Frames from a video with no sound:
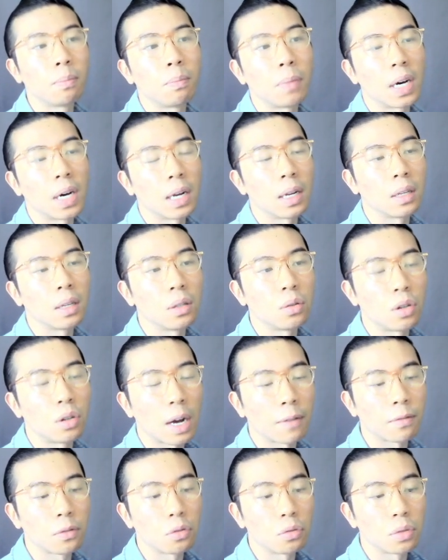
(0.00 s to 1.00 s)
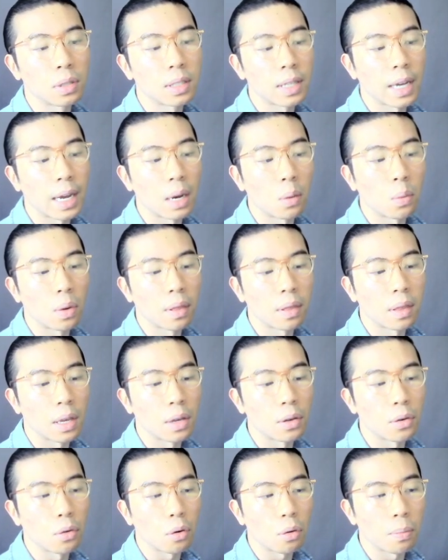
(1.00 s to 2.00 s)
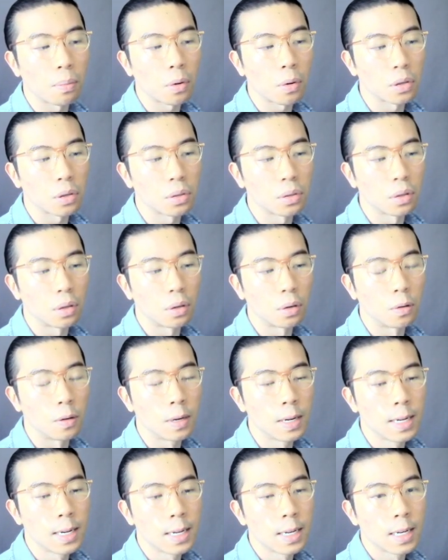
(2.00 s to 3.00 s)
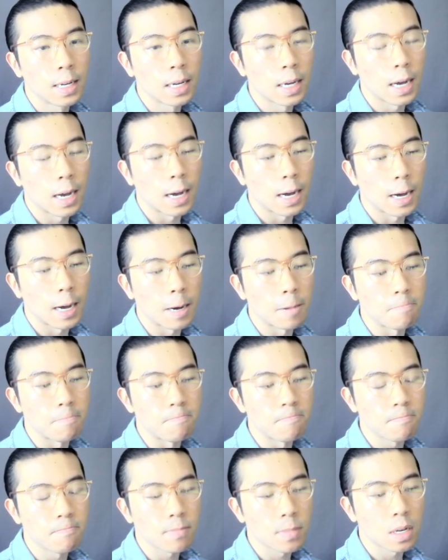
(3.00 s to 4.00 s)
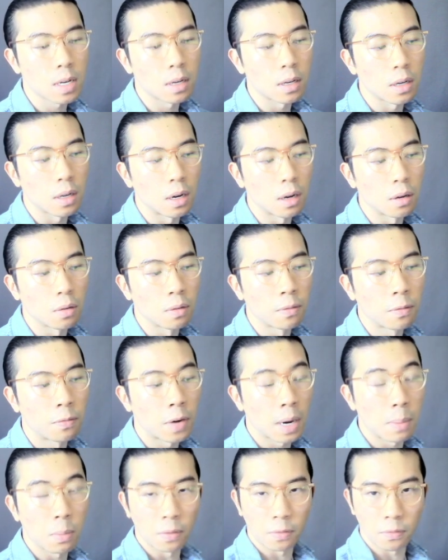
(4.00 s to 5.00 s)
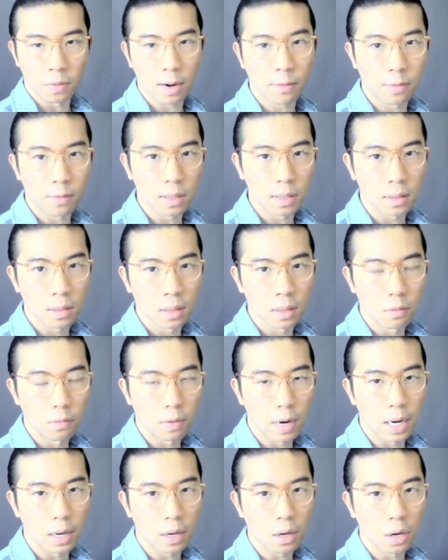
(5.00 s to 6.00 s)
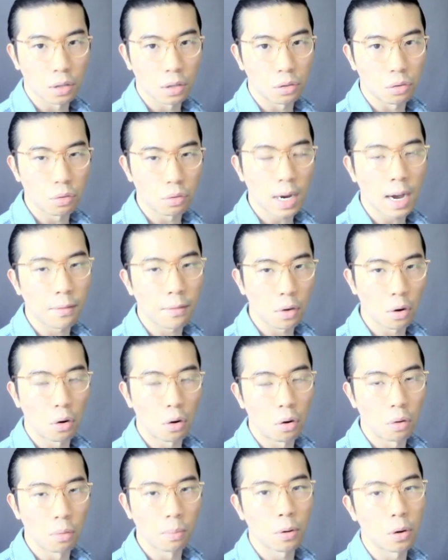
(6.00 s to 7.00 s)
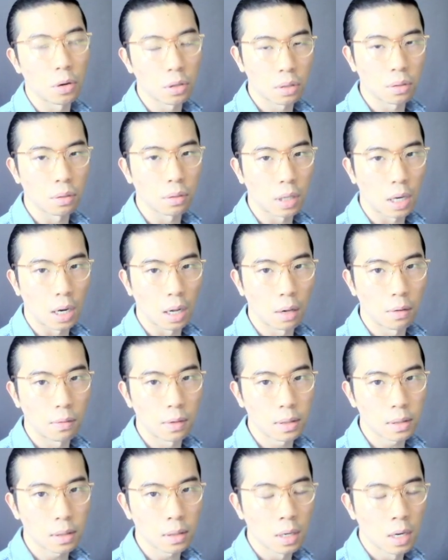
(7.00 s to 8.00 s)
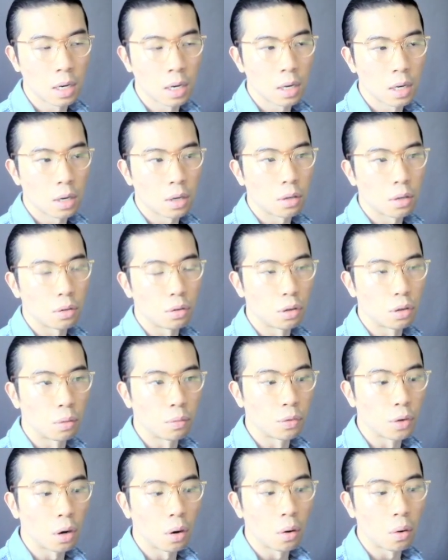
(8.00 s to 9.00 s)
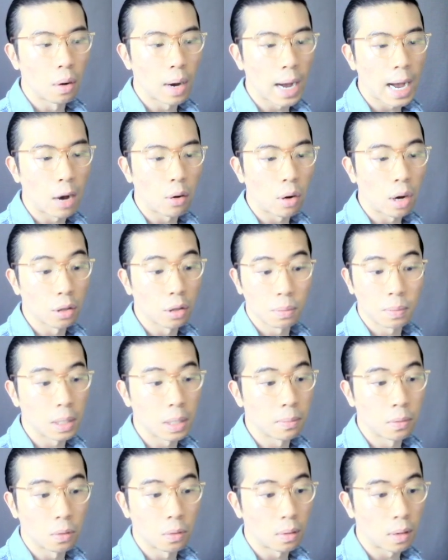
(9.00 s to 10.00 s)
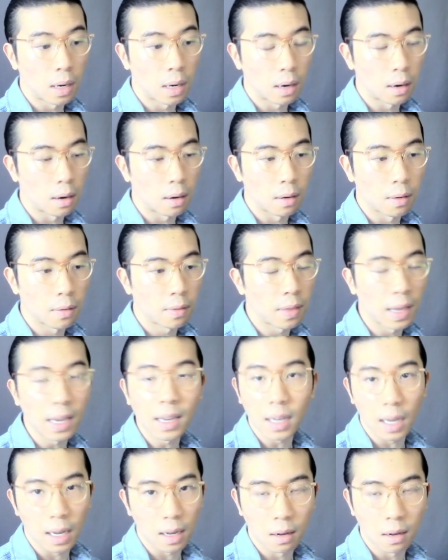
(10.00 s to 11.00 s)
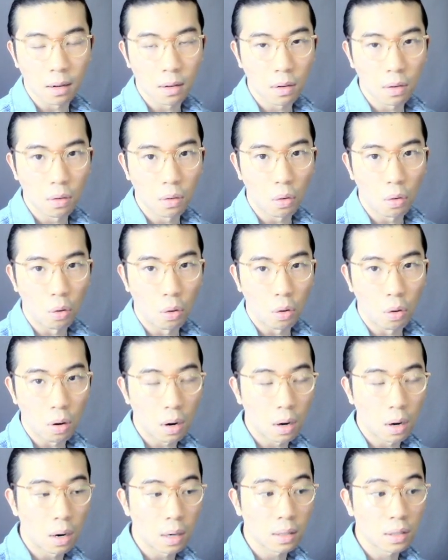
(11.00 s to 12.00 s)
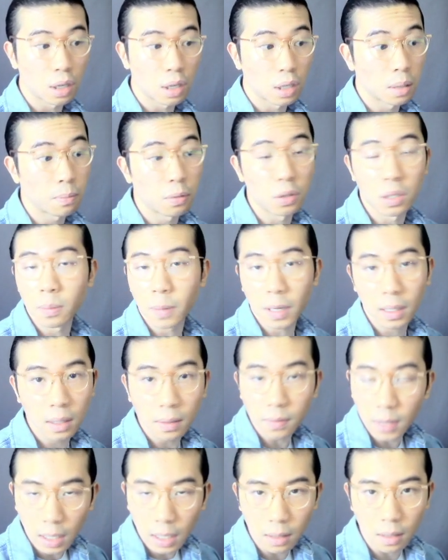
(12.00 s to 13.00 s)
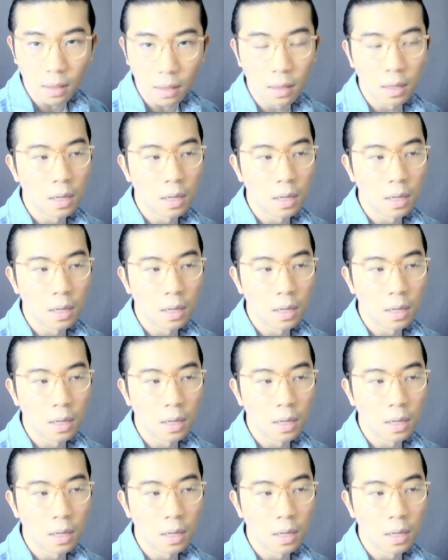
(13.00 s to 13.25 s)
but you have to stay within your personal frame of reference, right? Because you have your own personal tolerance. You don't know how other people are thinking or their perspective either.